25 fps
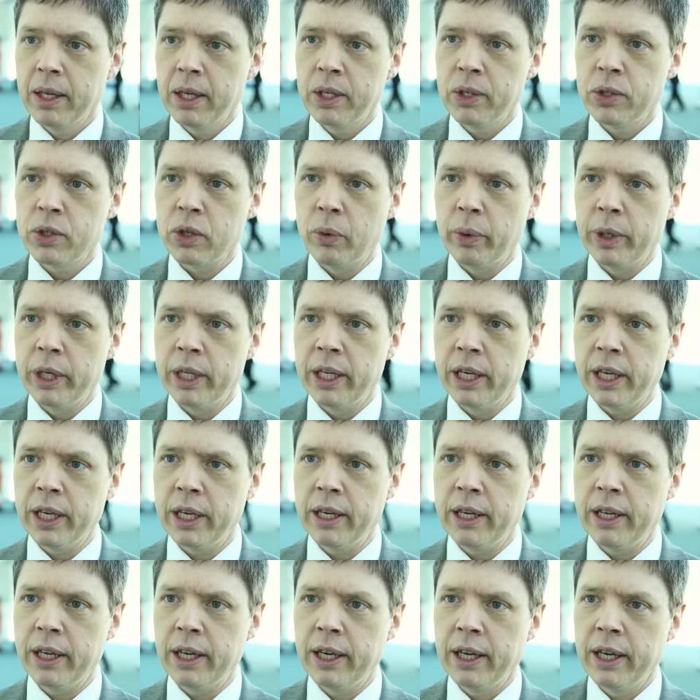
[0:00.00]
So we
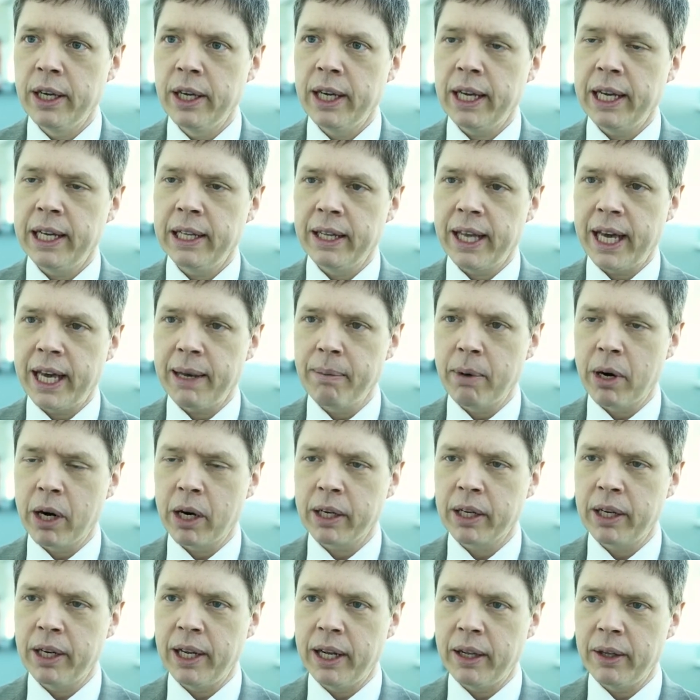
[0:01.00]
did a
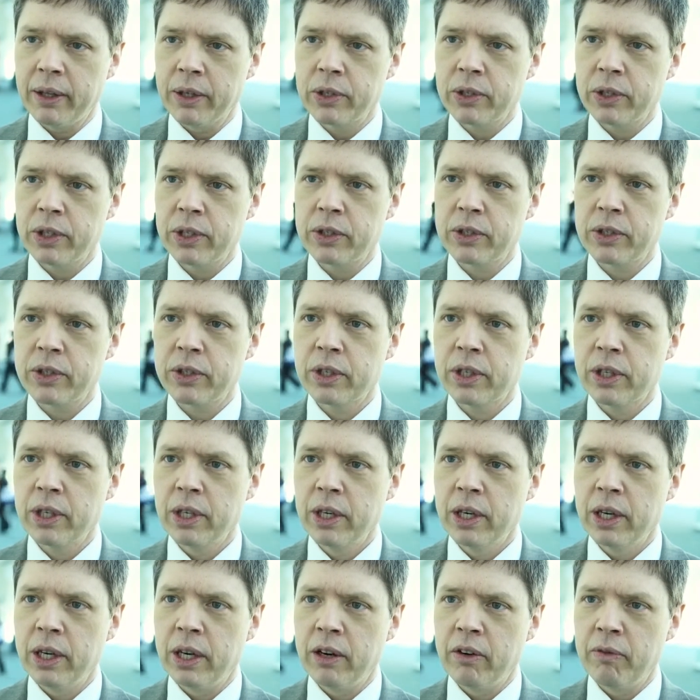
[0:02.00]
landmark analysis
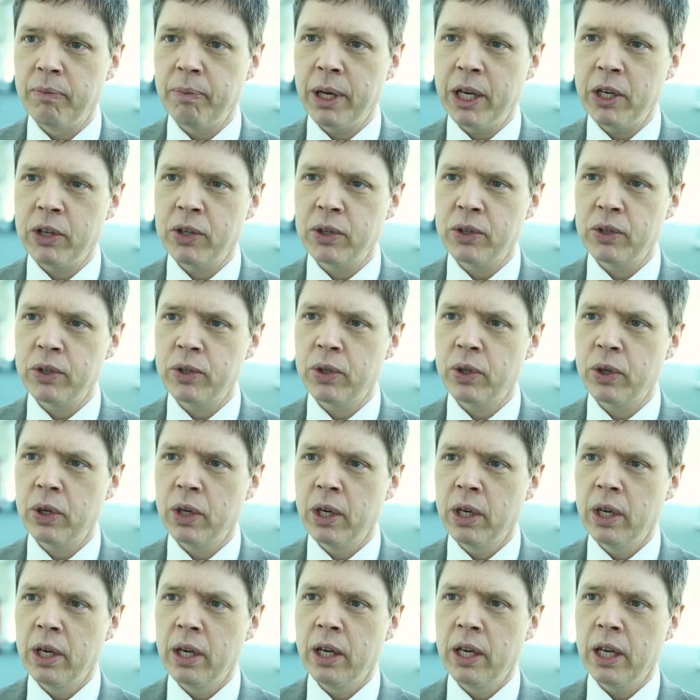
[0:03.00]
of patients
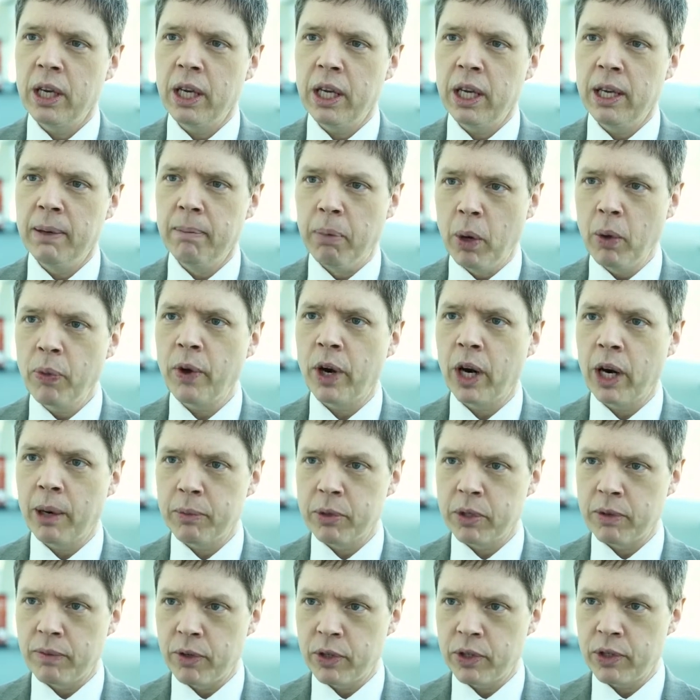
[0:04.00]
in both
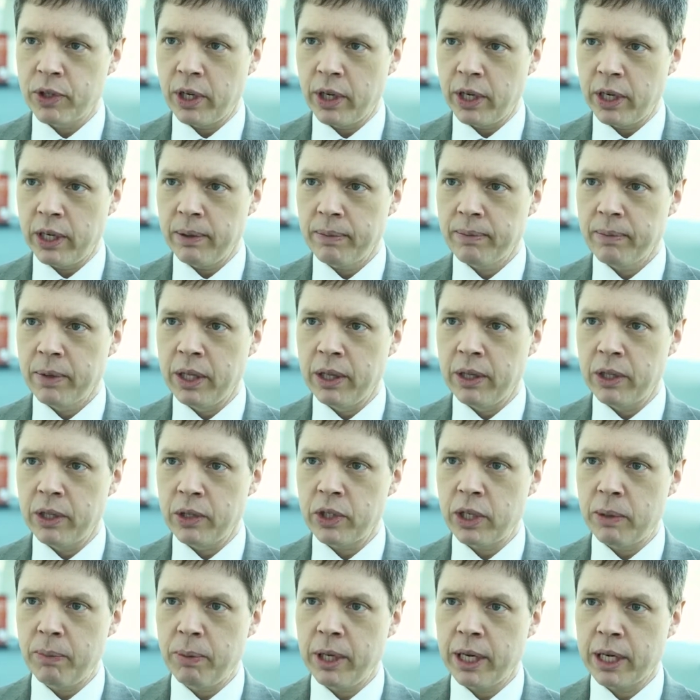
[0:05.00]
arms of the study, in the
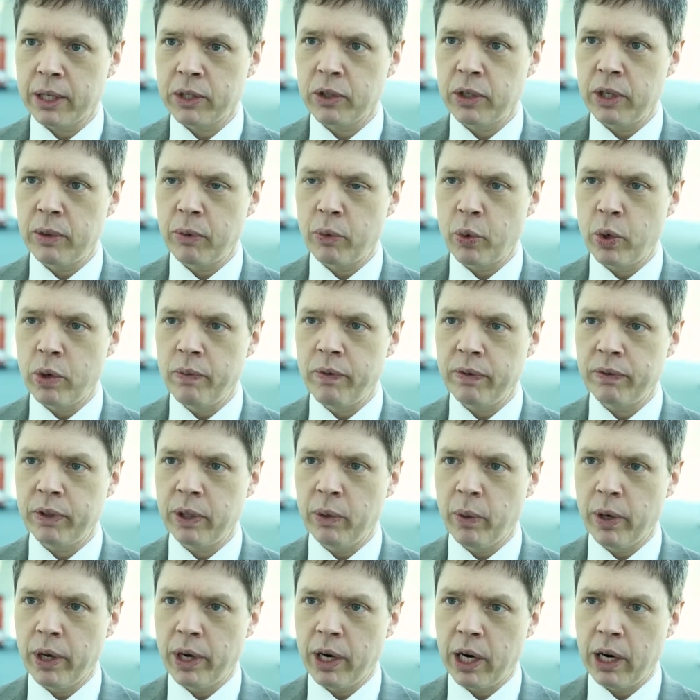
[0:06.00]
CPX
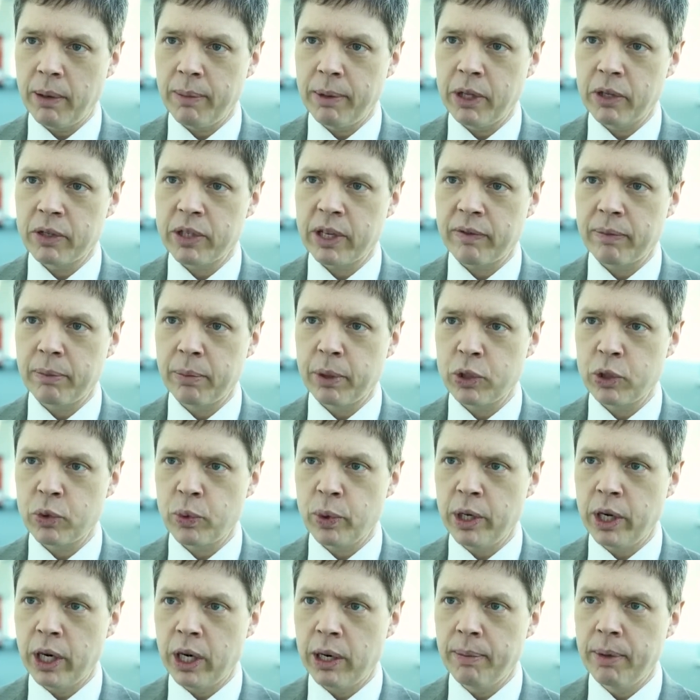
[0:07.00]
351 arm and the
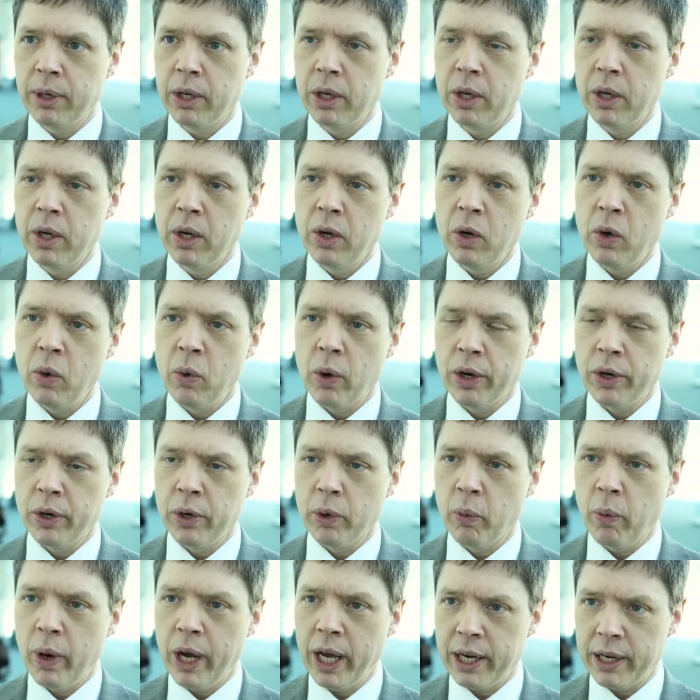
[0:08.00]
7+3 arm, who
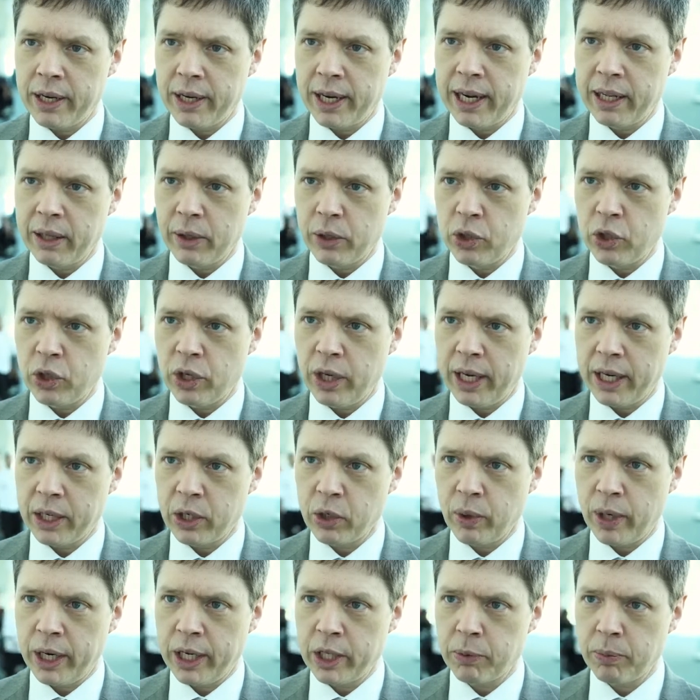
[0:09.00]
underwent allogeneic
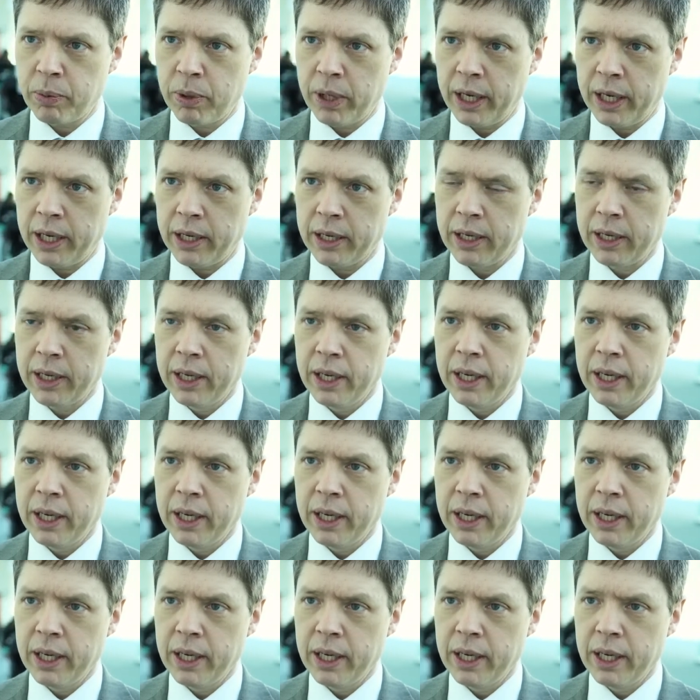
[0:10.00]
transplant,